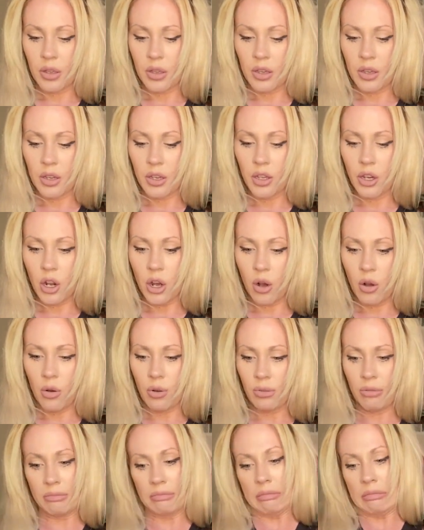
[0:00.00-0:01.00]
you
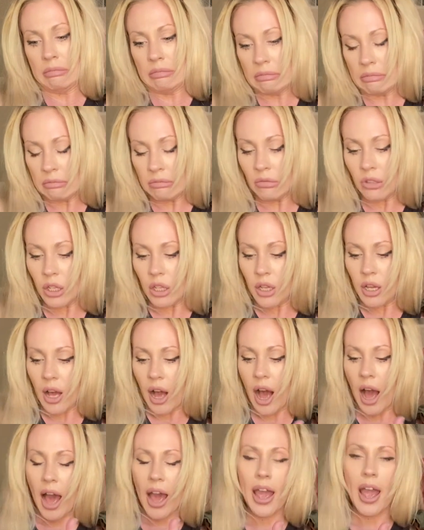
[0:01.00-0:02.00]
know,
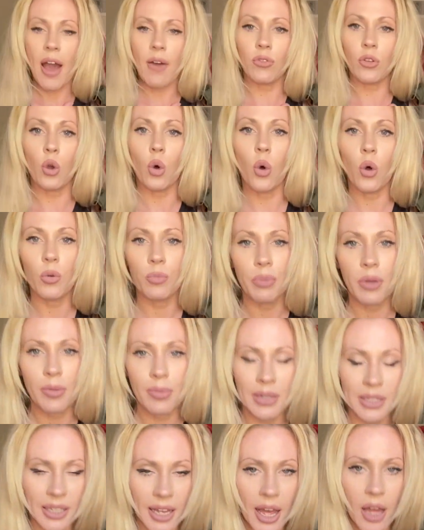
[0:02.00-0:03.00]
I have to hold
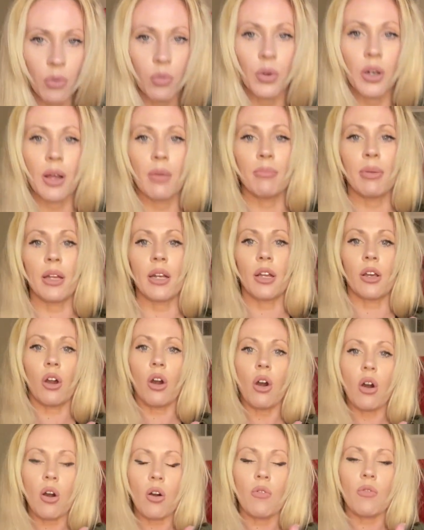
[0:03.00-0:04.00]
baby's head when I'm bending
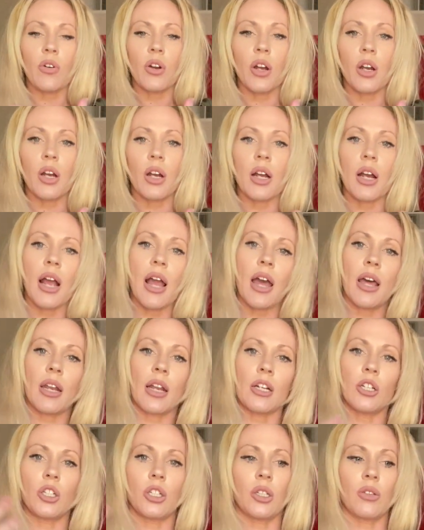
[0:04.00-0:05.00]
over, and
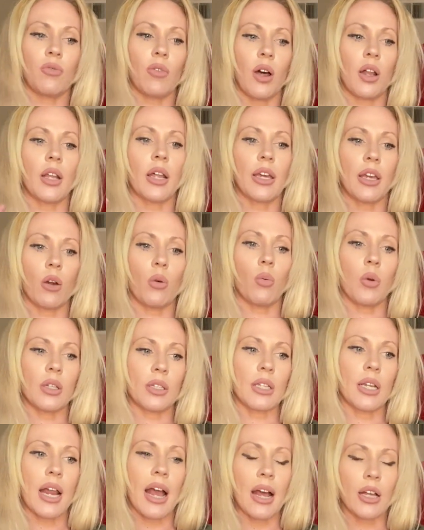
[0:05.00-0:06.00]
I just felt like it
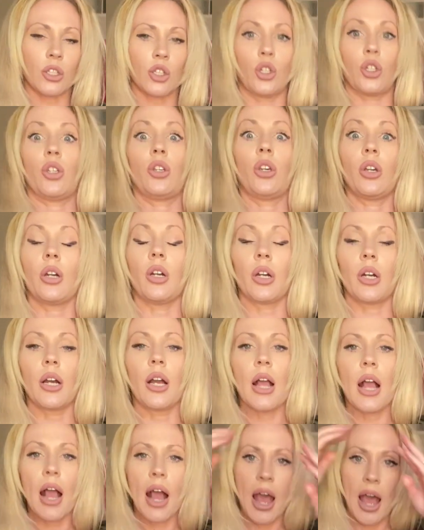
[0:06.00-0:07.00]
wasn't as secure
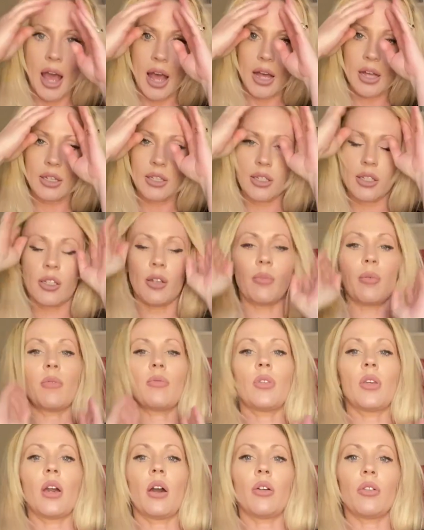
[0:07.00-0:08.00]
as some of
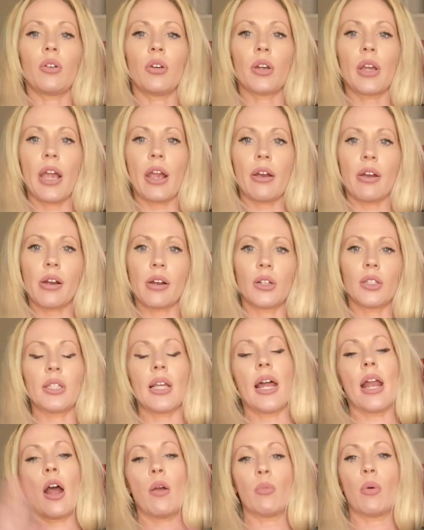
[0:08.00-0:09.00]
the other carriers
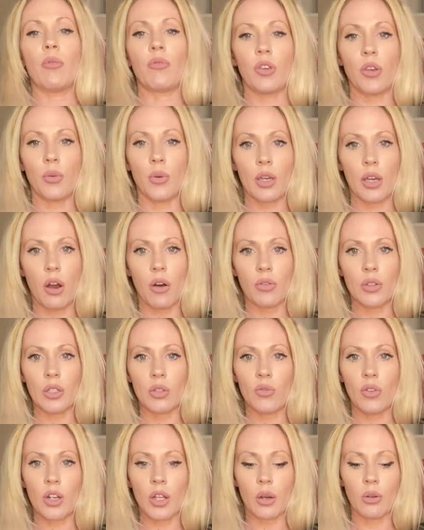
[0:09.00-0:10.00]
that I'm reviewing on this
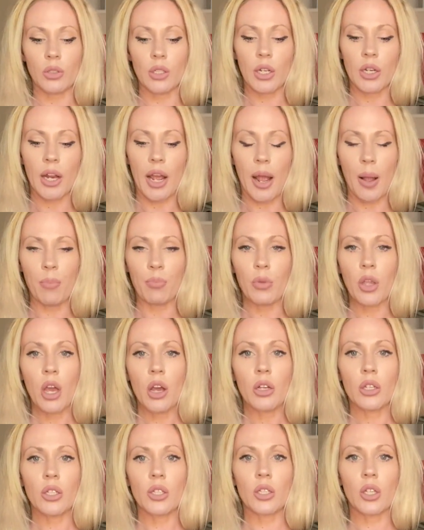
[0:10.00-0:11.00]
video today.
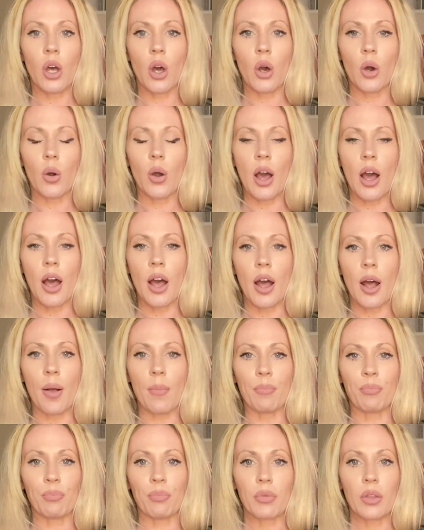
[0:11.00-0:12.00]
So
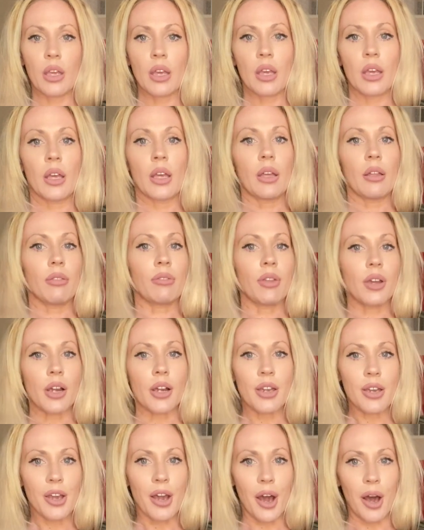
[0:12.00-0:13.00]
there
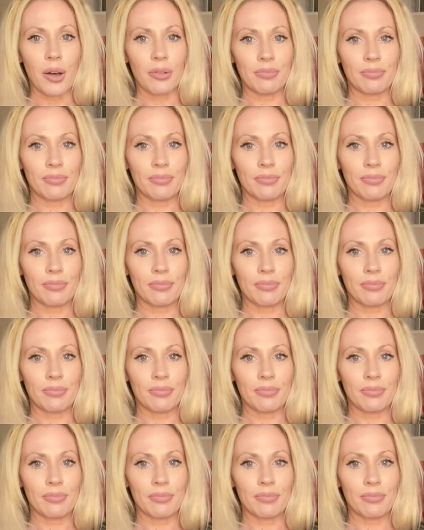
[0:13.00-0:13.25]
you go.